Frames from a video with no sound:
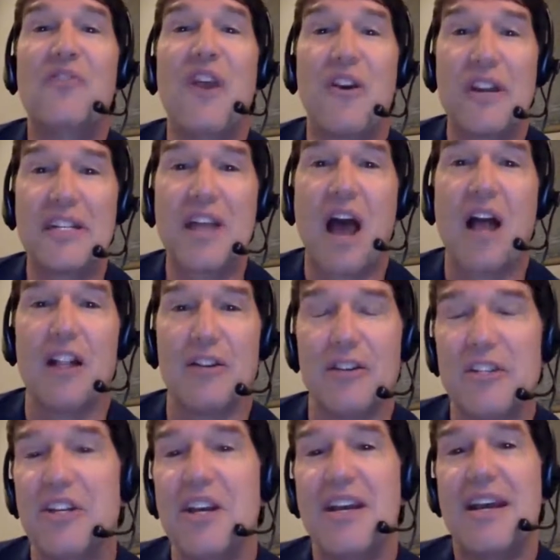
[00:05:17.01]
He's very
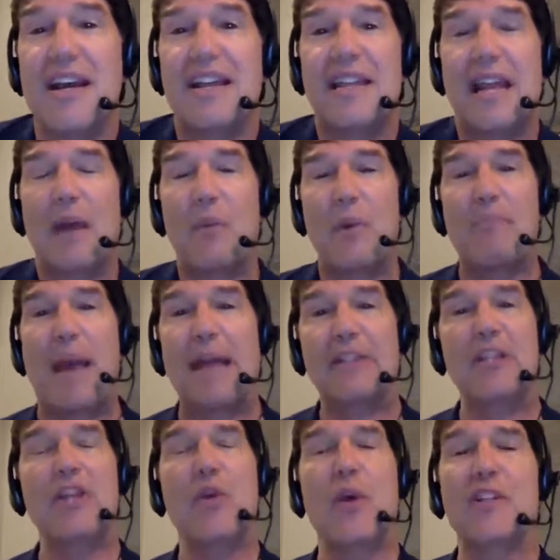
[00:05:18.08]
tolerant. Then I
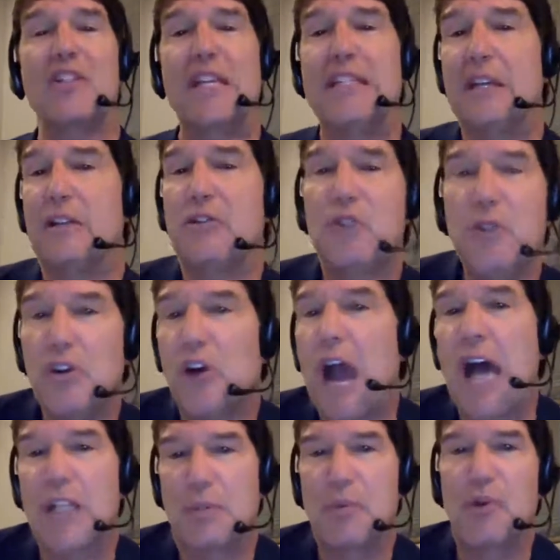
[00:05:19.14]
went back to UNC, did a
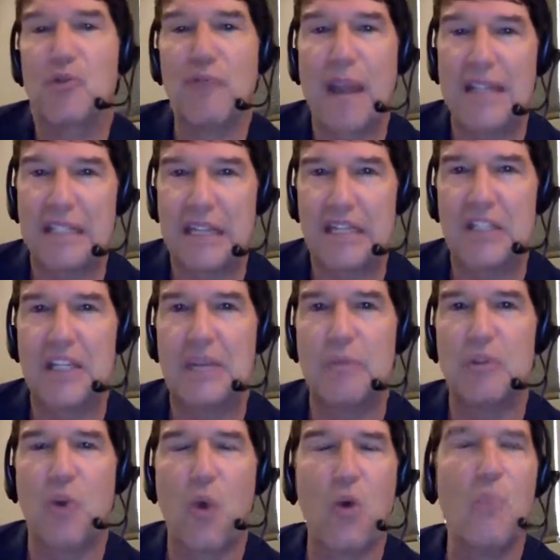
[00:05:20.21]
two year hospital
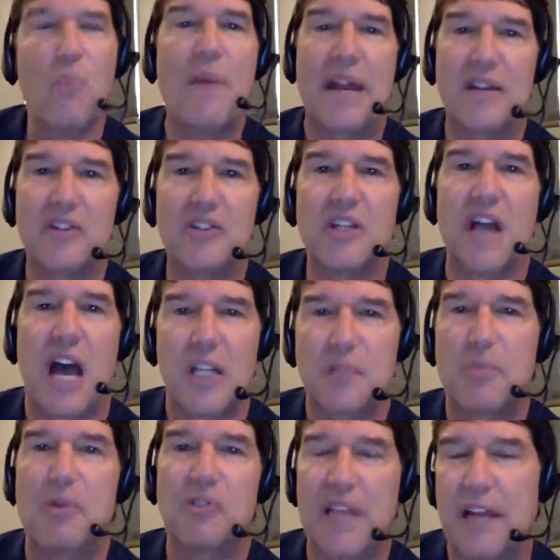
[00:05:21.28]
residency, was oral
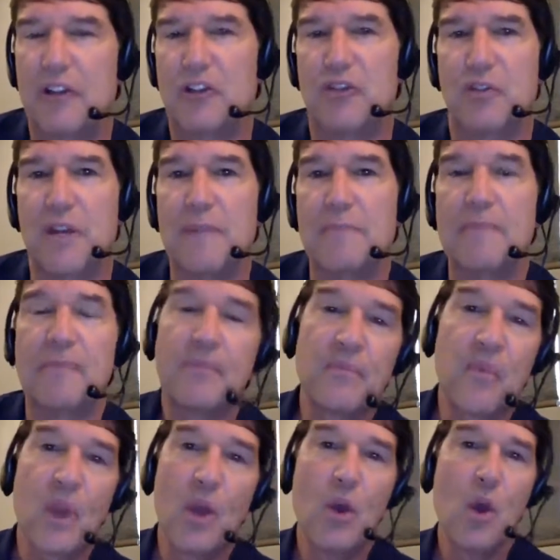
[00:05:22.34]
medicine, hospital
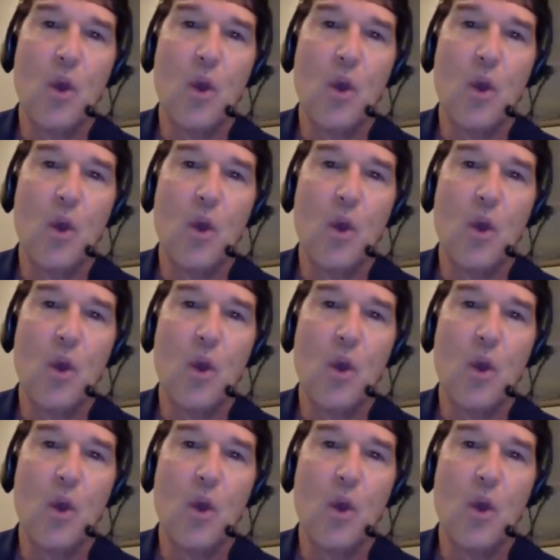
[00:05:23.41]
dentistry,